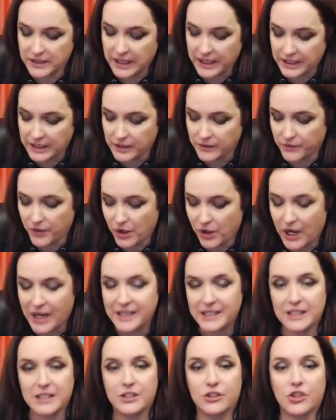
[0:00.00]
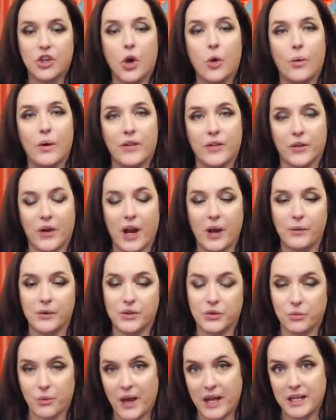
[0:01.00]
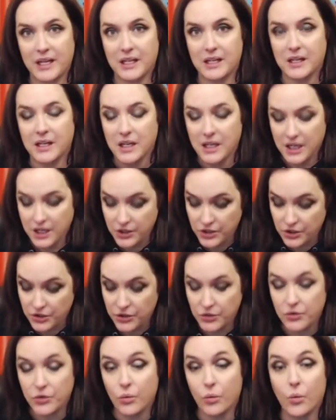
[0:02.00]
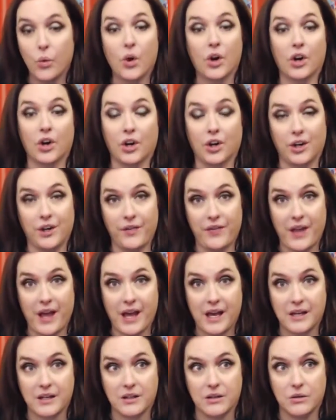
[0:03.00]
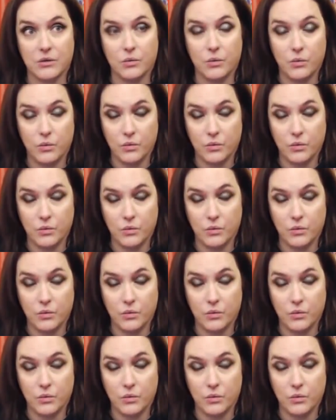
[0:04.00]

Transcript: And second of all, I didn't know whether I was ready to do the work that